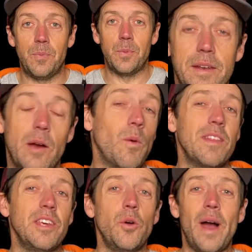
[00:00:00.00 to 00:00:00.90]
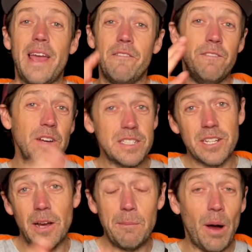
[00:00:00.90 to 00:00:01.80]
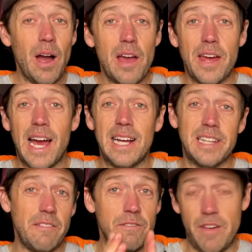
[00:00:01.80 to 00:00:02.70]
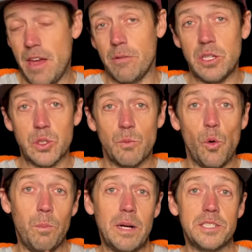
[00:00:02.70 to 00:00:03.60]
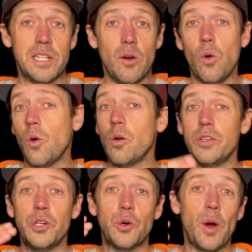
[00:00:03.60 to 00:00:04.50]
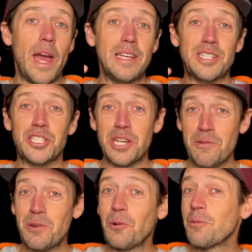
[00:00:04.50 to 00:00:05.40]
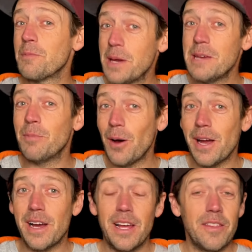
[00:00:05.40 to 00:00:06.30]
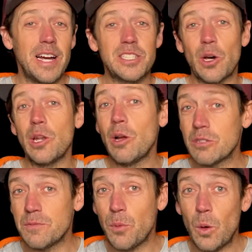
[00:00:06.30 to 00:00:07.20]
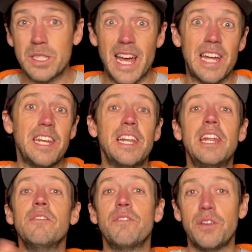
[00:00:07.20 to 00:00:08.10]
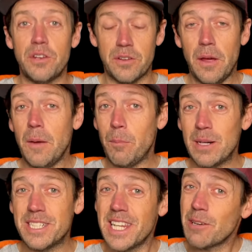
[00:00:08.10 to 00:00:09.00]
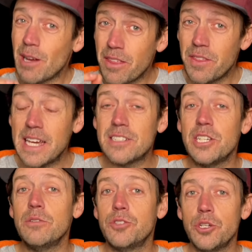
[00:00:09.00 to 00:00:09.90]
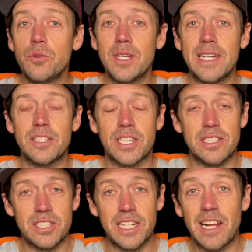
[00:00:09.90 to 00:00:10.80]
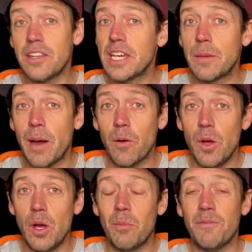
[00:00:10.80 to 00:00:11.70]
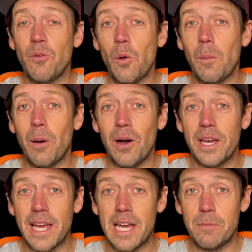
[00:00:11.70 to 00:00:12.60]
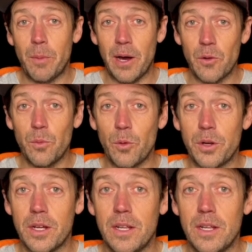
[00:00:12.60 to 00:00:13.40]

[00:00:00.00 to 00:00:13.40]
Now, whether you're a first-time buyer that has a very small budget or you're a serial repeat buyer that has got lots of boards and an infinite budget, there are things that you do need to consider and think about before buying a paddleboard.